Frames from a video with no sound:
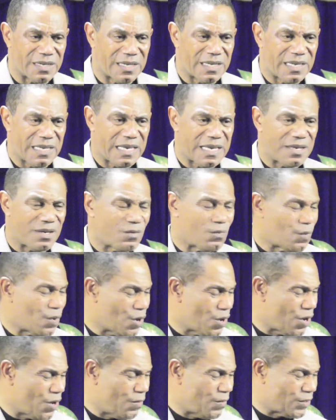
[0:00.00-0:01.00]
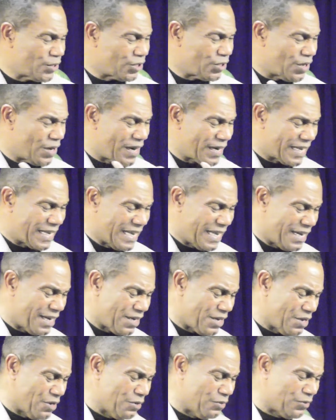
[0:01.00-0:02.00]
And the world will start
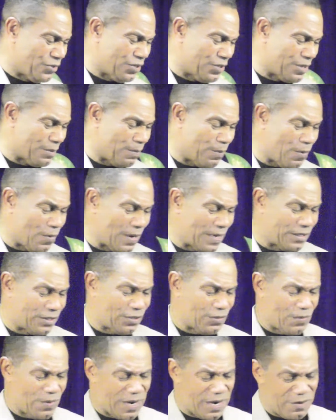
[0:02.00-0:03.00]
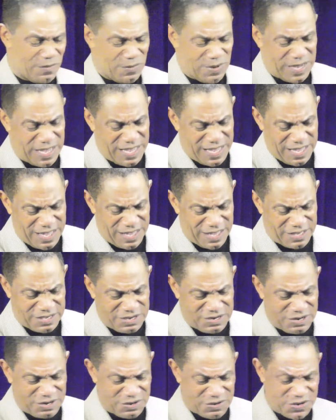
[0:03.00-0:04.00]
getting you to the point to where, well,
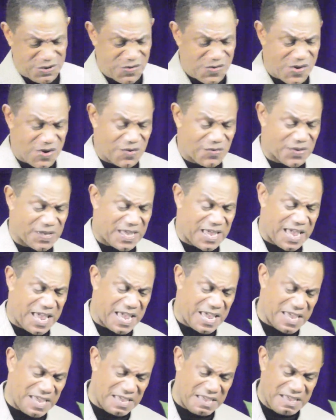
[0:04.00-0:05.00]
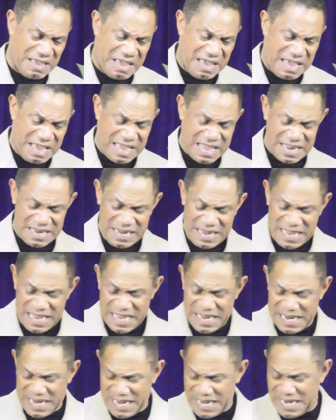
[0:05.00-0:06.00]
you know, you're okay and
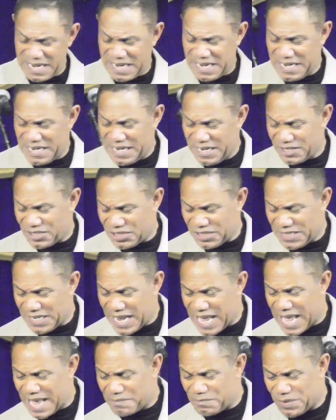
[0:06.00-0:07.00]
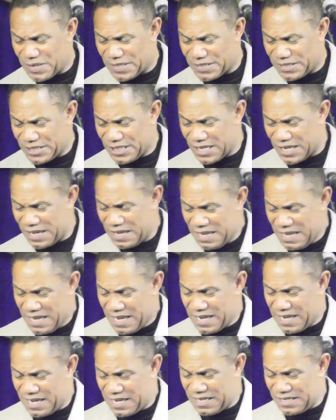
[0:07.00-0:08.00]
this and that, but
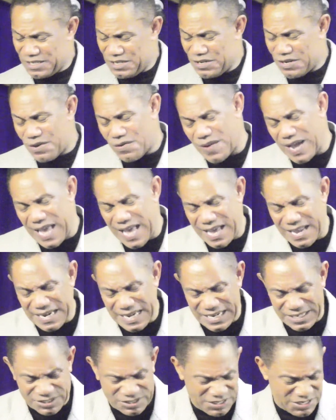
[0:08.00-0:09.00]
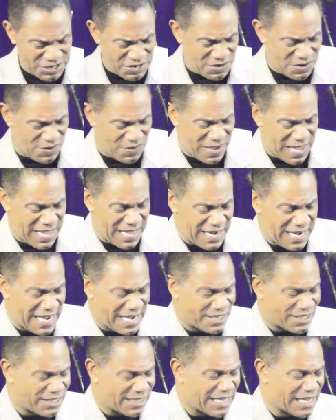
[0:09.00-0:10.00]
you don't have this and you don't have
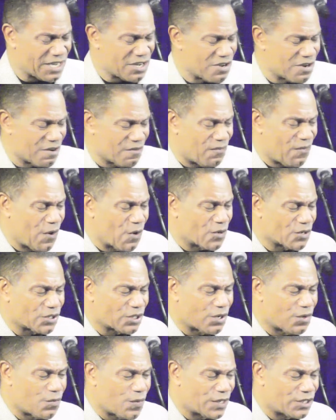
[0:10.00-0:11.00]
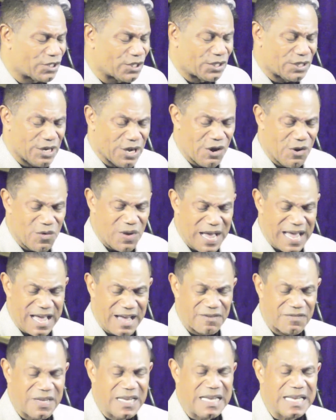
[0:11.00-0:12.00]
that, getting you to focus on what you don't
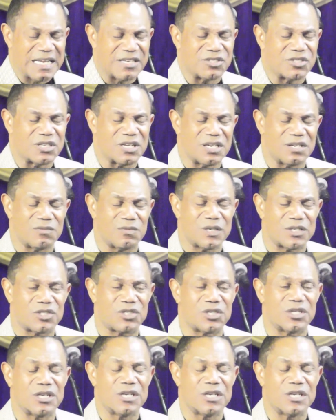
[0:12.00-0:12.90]
have instead of what you